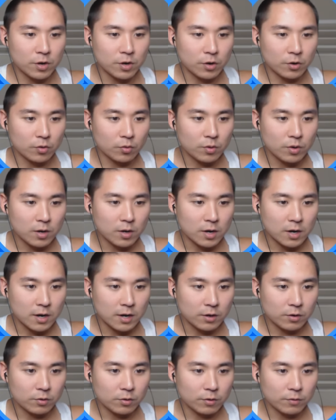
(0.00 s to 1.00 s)
know.
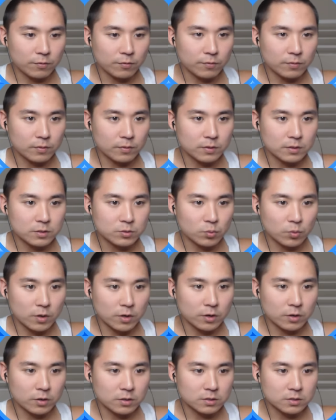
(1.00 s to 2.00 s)
I don't know if this
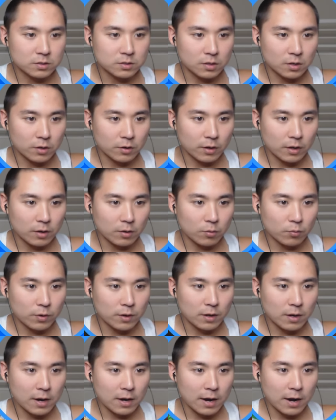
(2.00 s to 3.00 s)
water is... Okay,
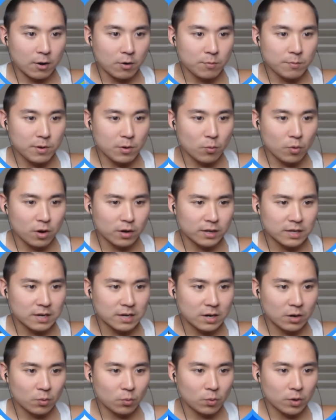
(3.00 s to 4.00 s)
wait. How am I
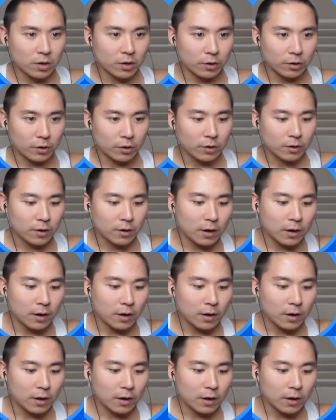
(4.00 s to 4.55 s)
walking on water?